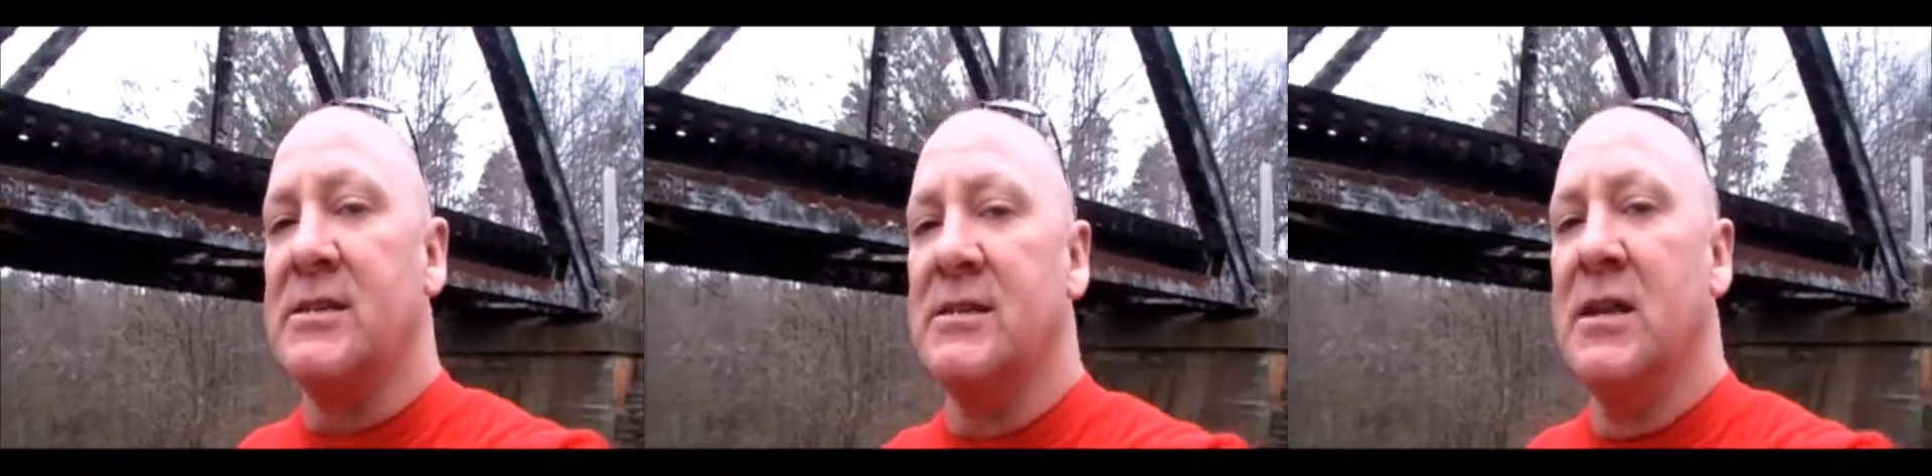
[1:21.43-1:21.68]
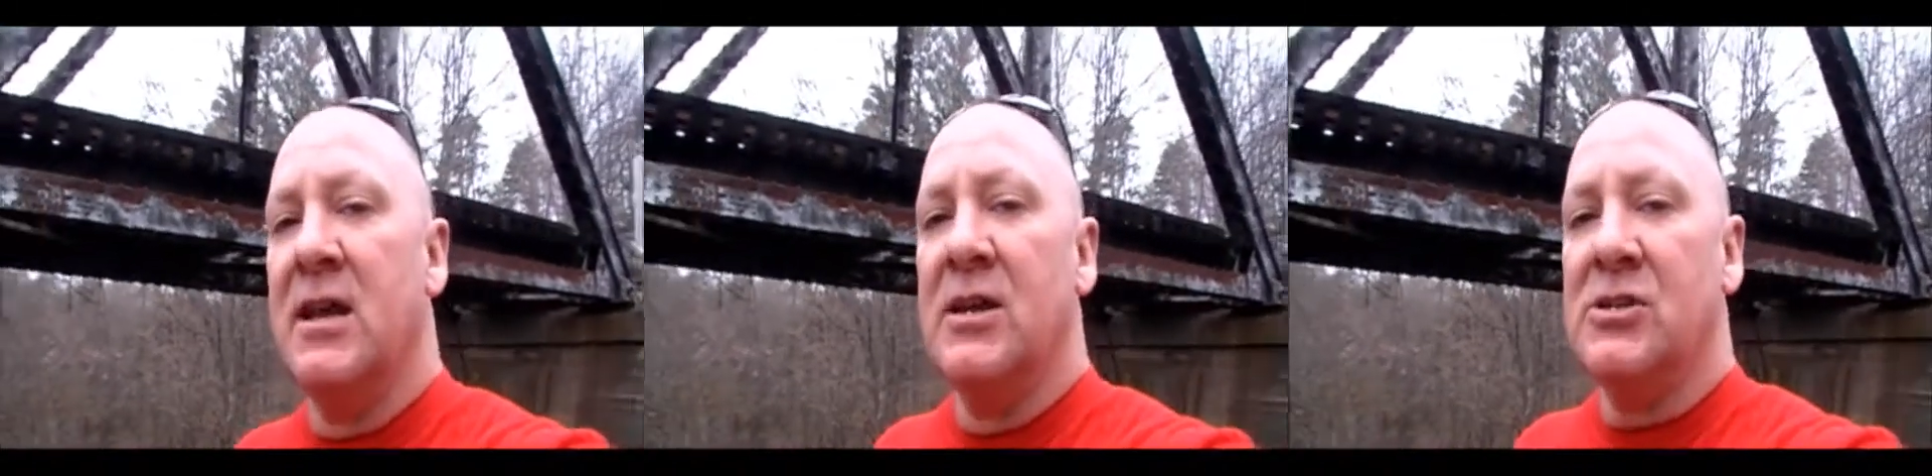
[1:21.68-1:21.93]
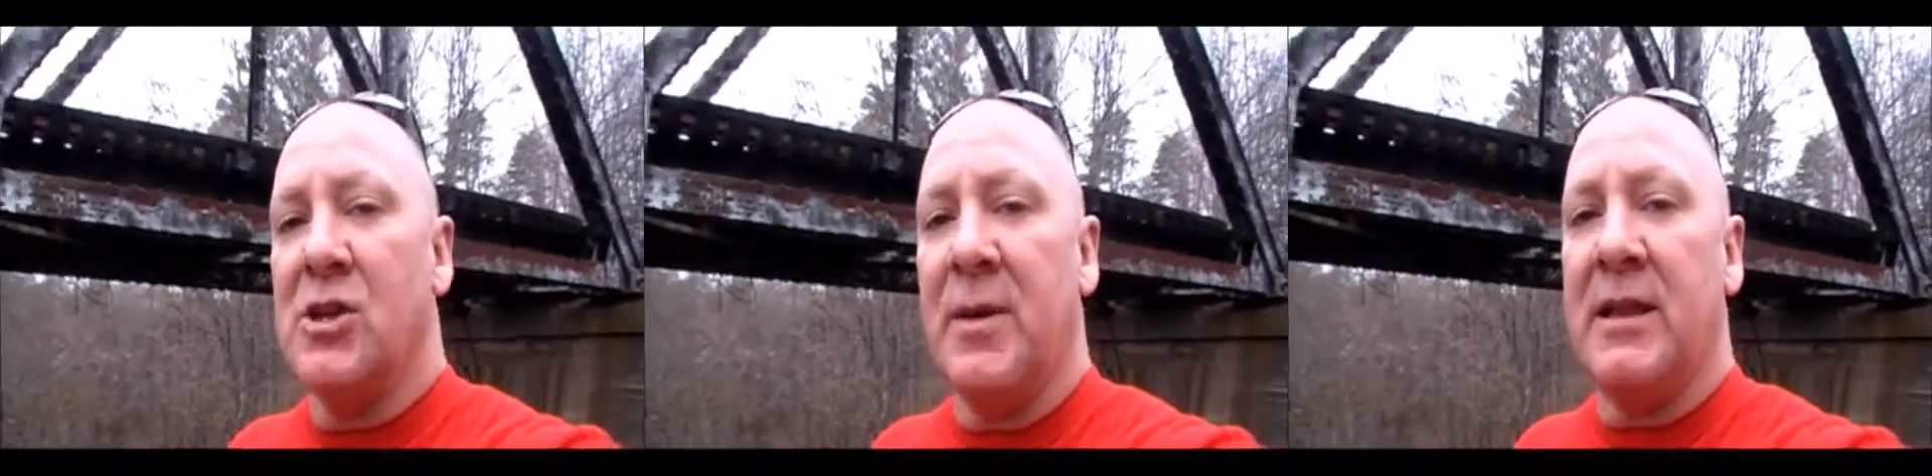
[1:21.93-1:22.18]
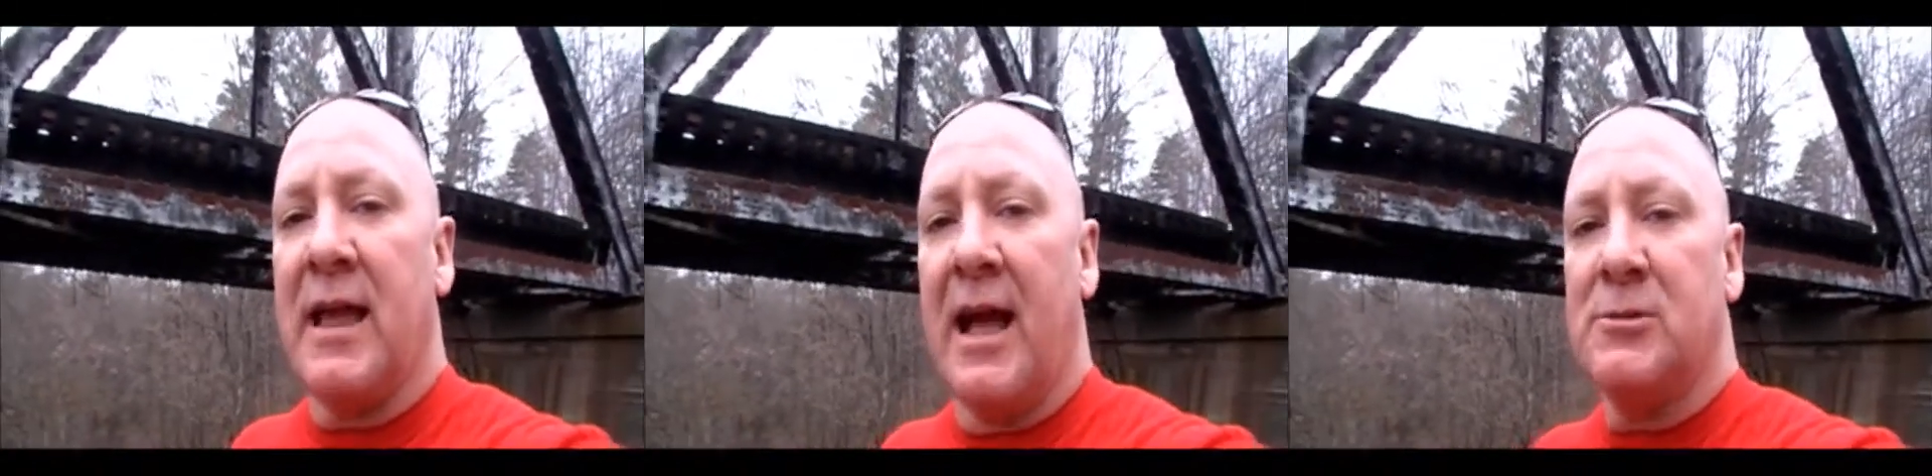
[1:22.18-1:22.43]
And so many
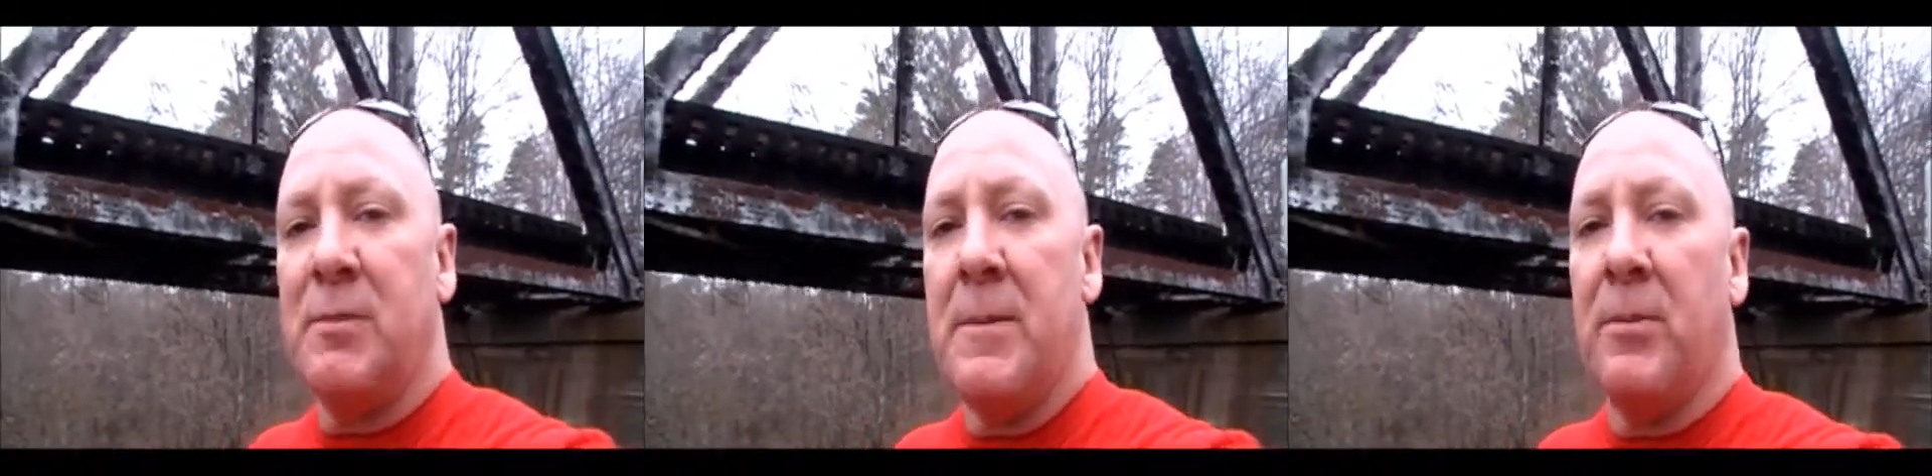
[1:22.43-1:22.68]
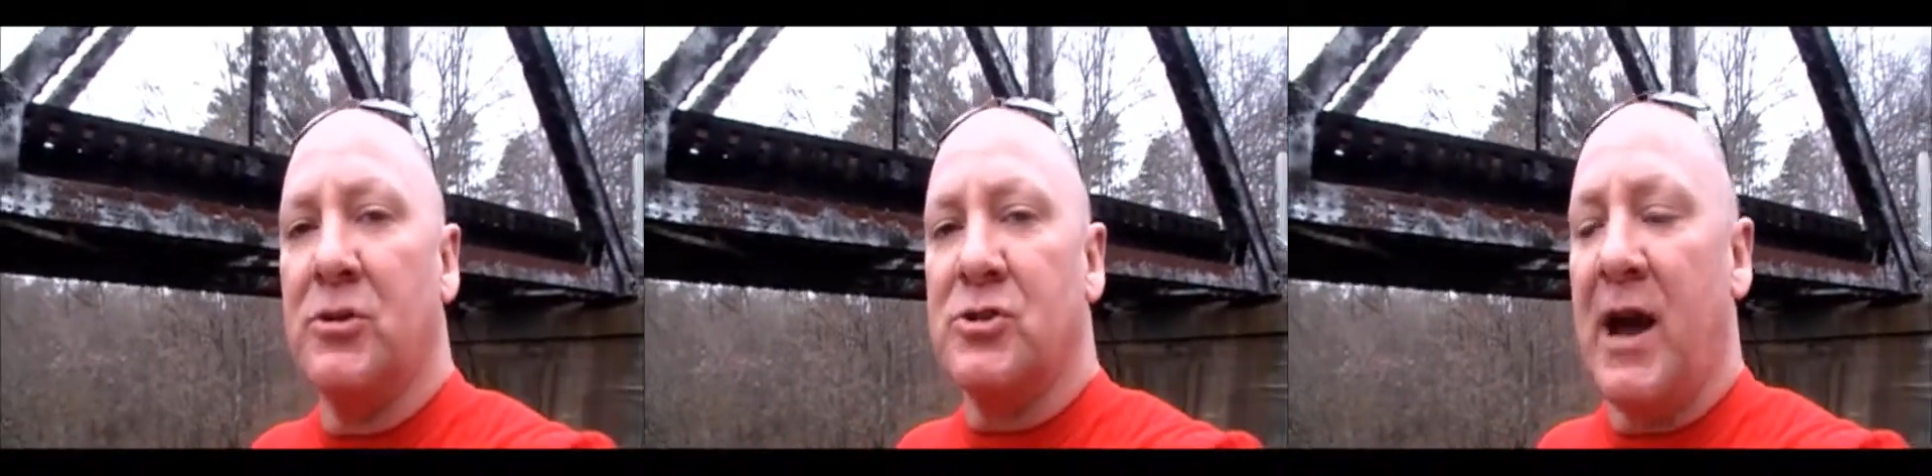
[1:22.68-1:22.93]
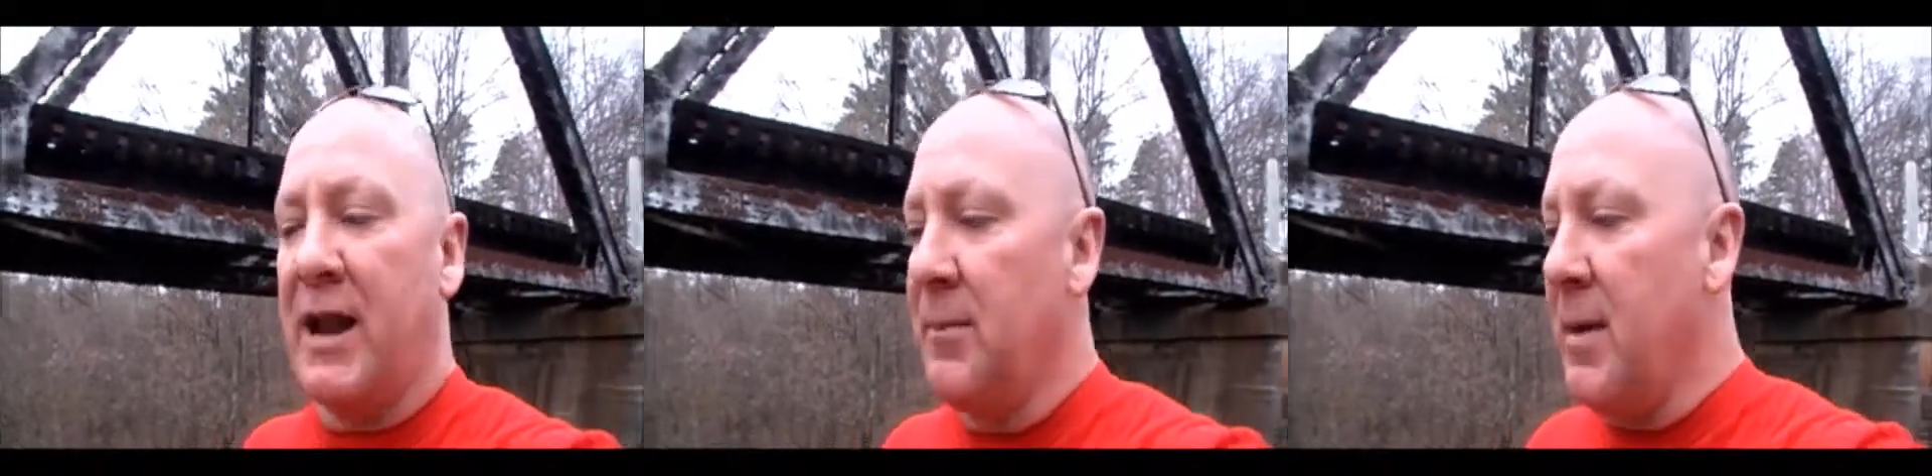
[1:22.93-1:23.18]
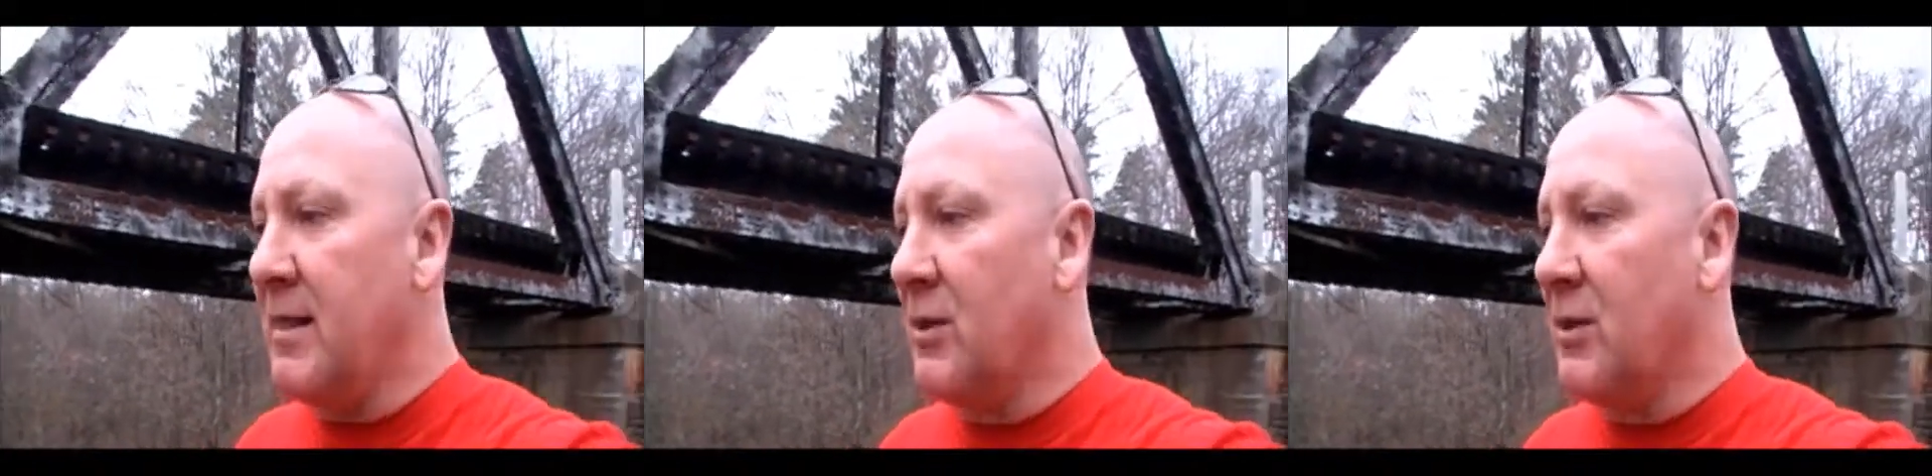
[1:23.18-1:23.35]
times people are trying to make